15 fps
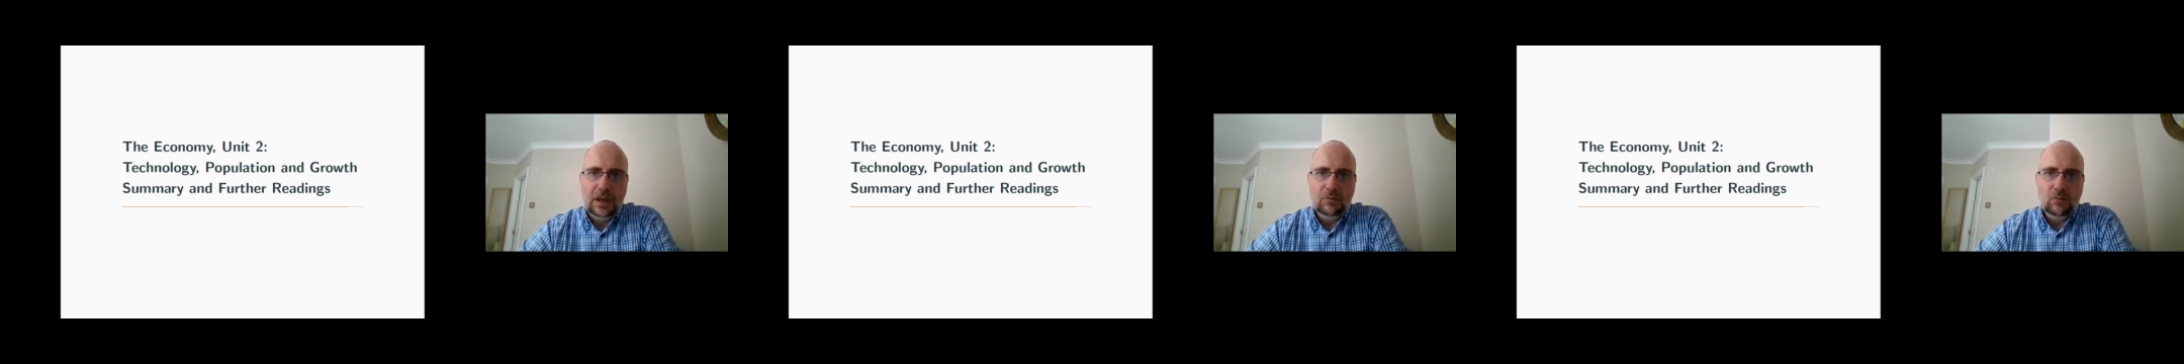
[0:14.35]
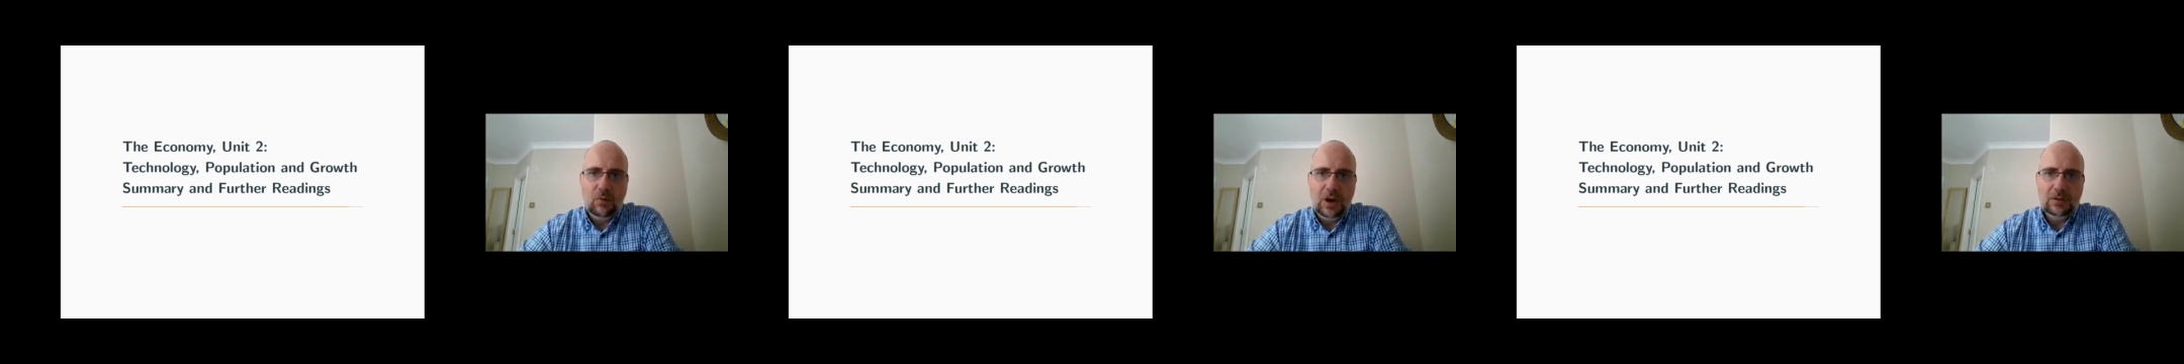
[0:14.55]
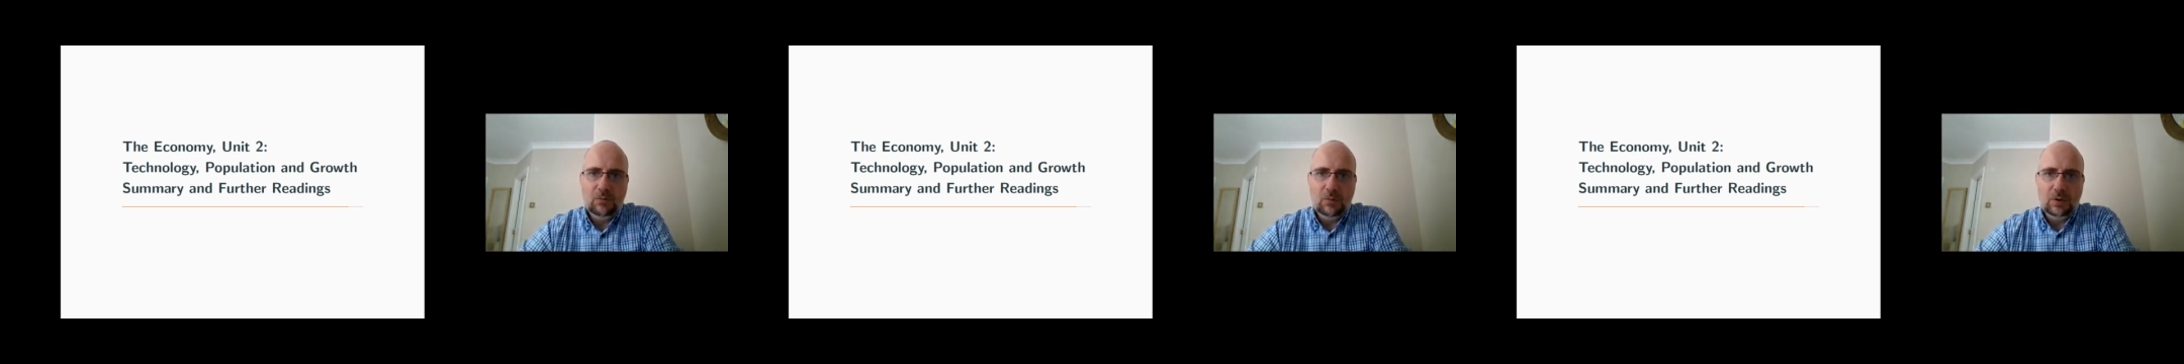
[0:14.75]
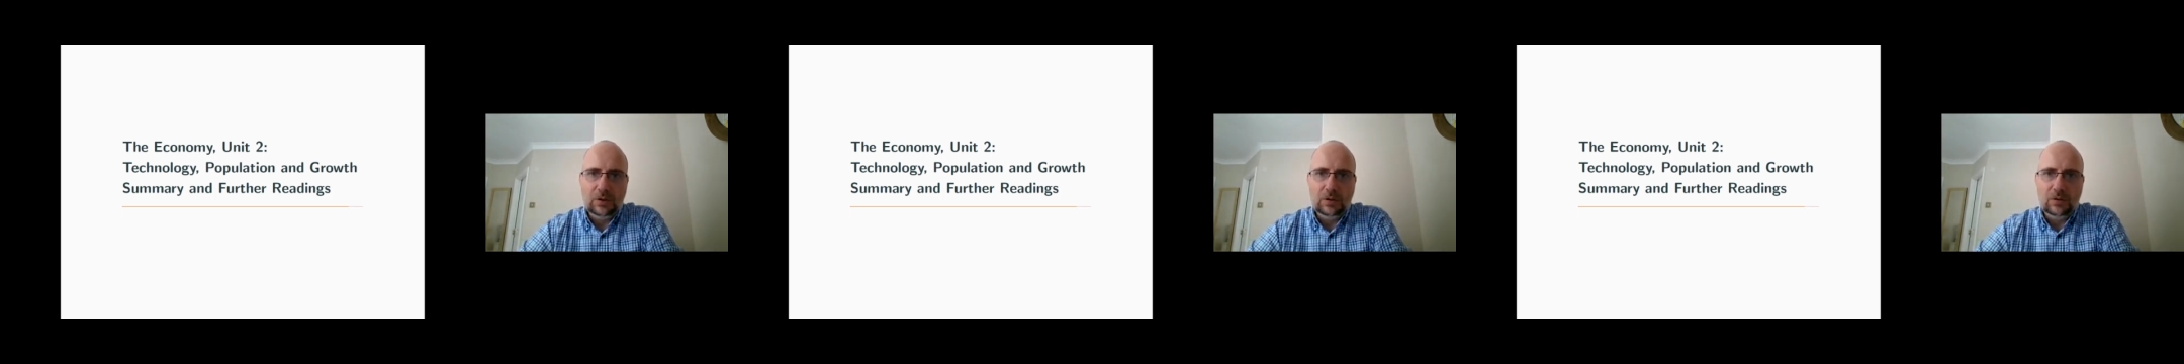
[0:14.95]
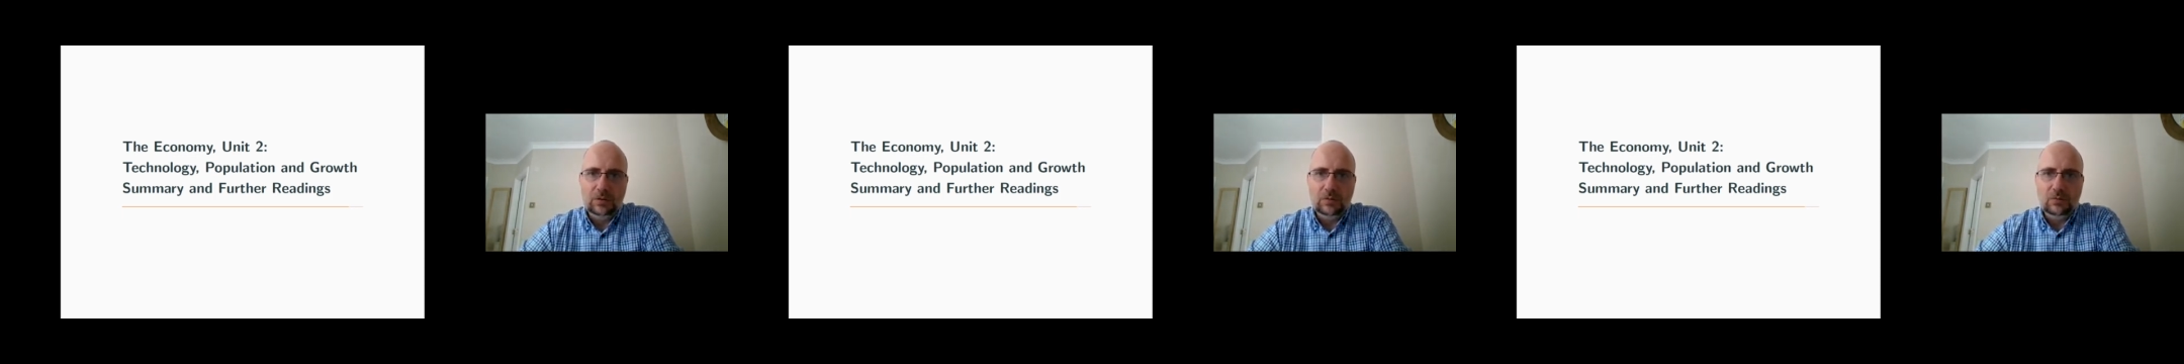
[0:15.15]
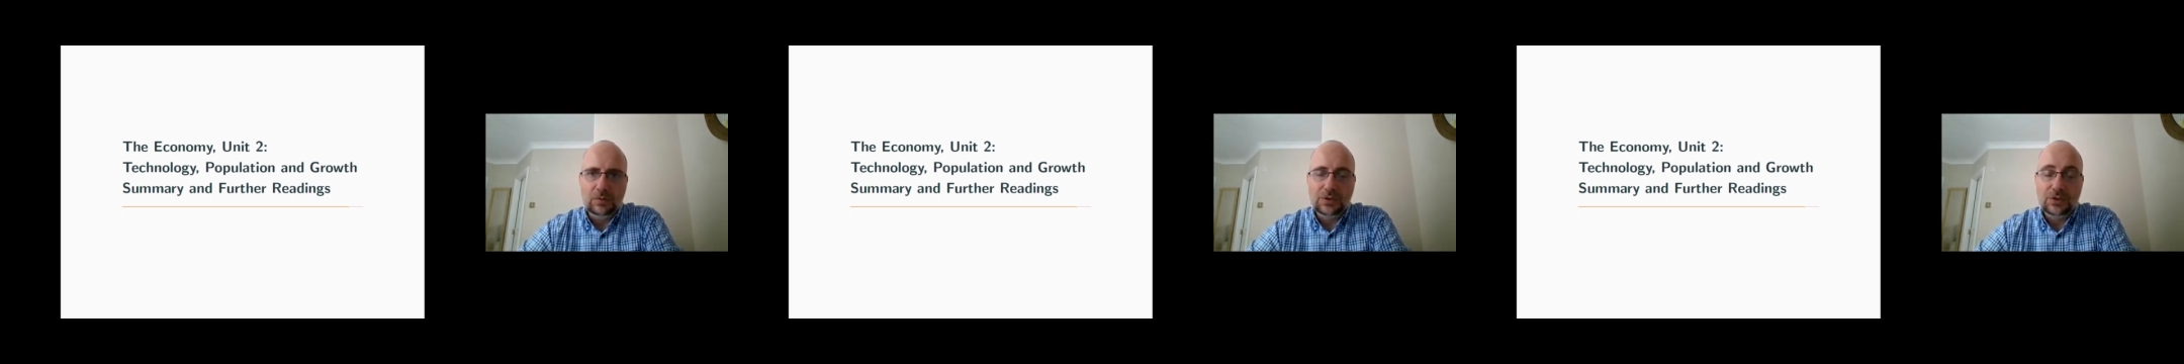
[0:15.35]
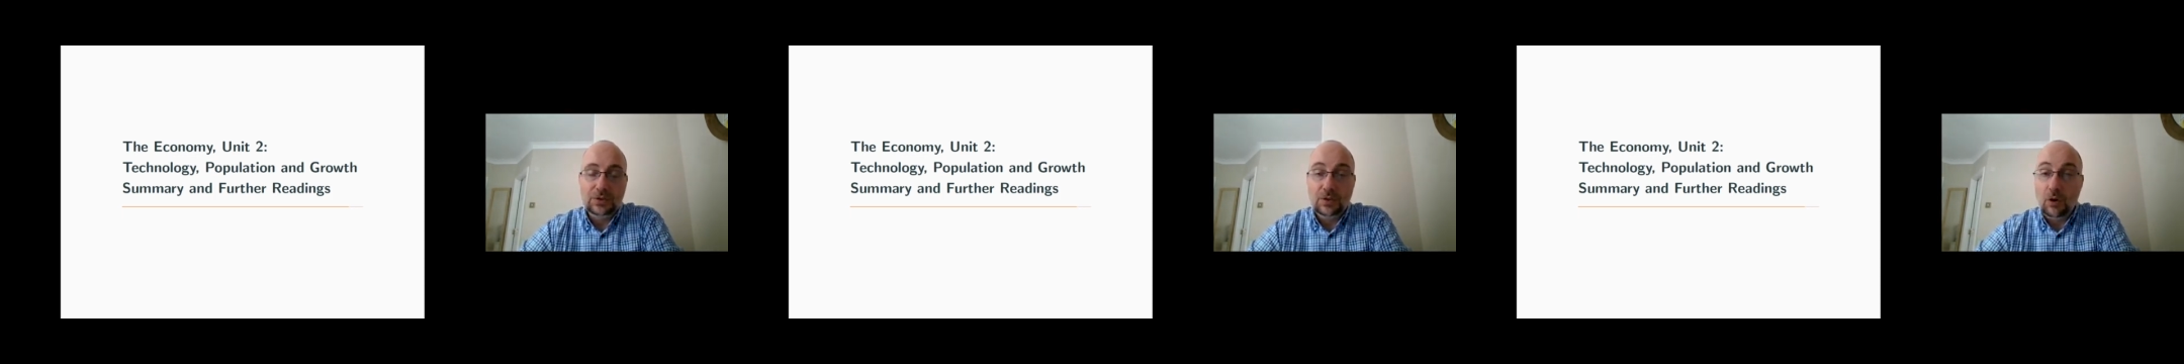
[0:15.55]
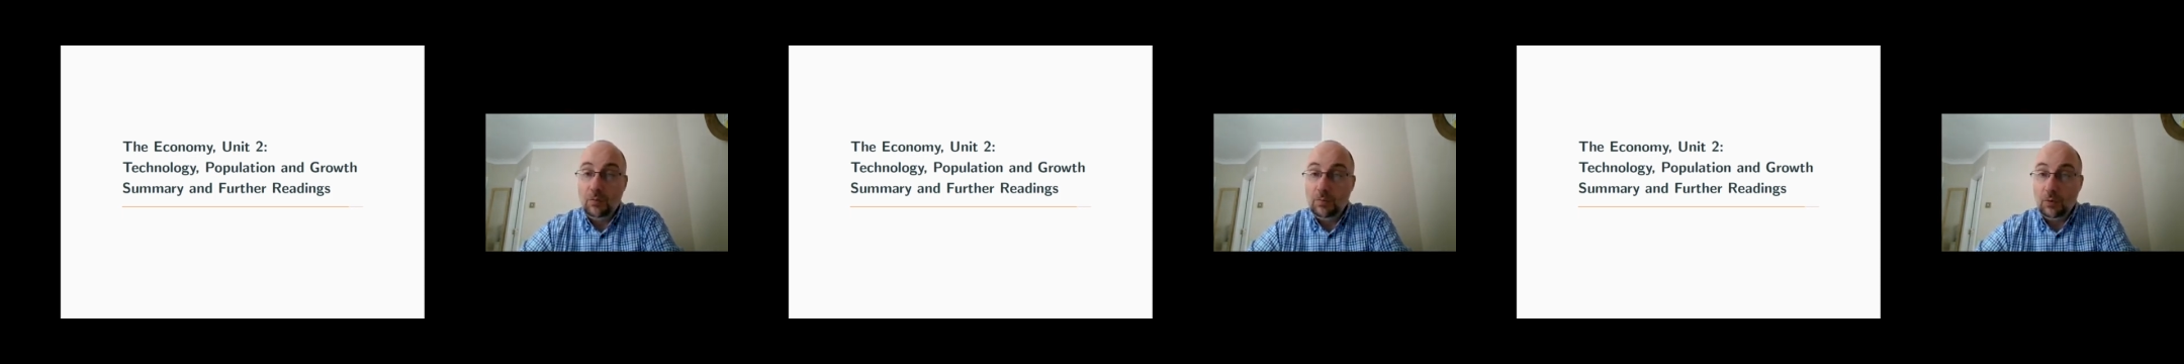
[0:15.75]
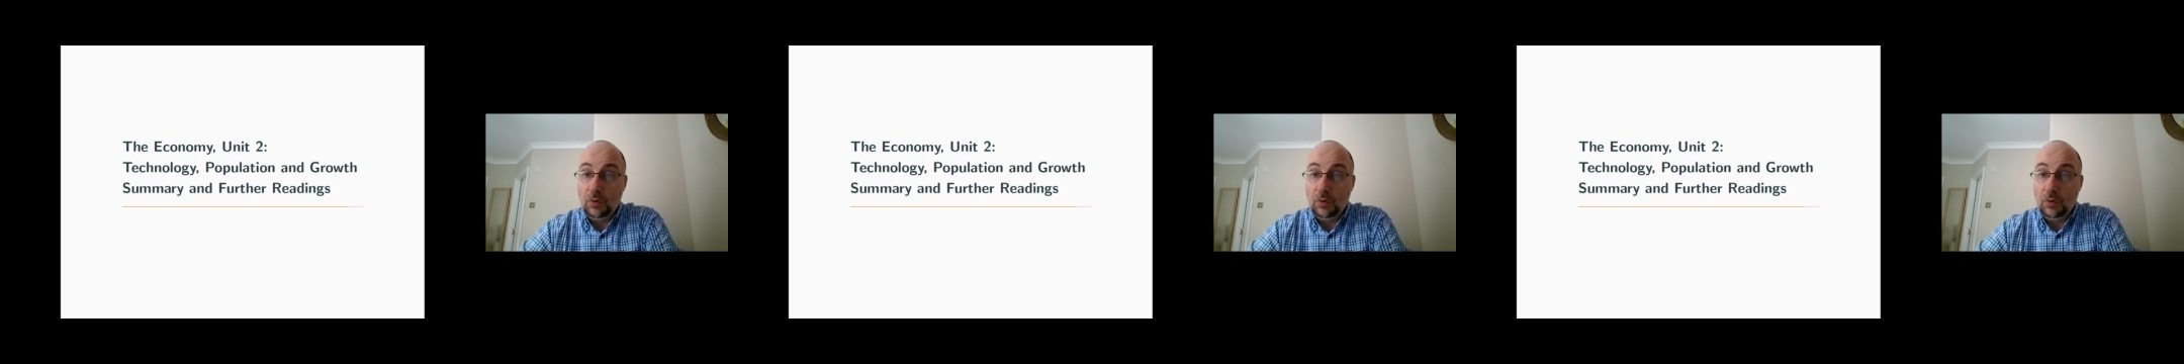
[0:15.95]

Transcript: and why the world was so